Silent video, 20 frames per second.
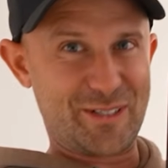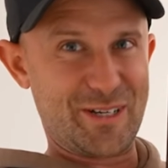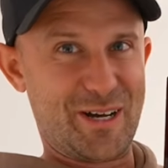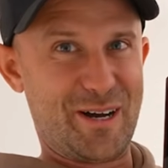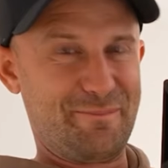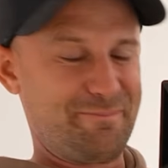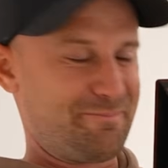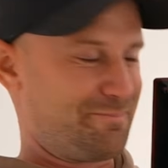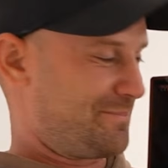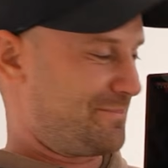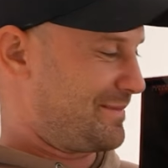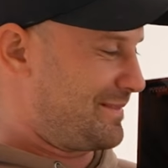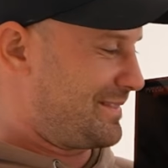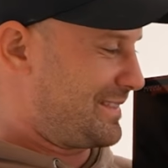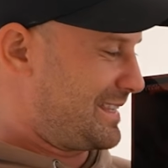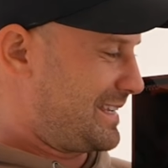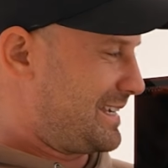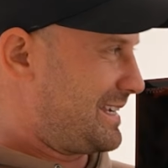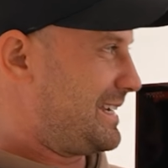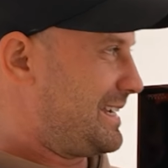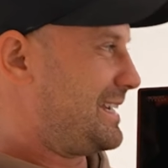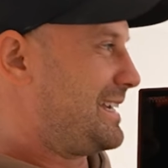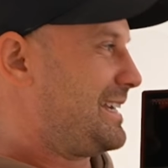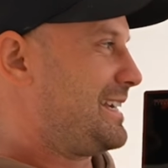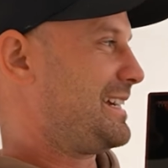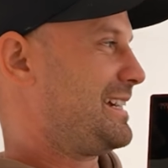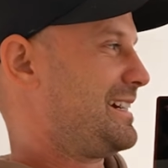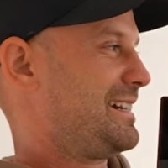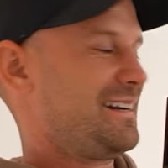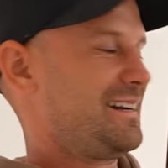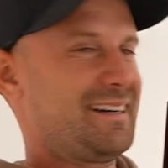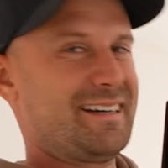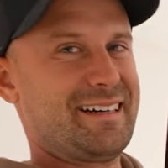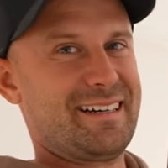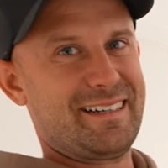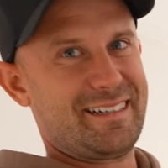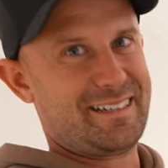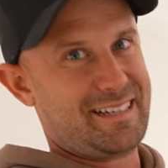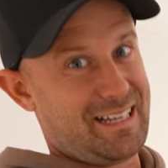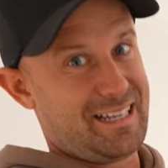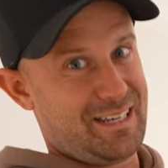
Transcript: had this in storage for a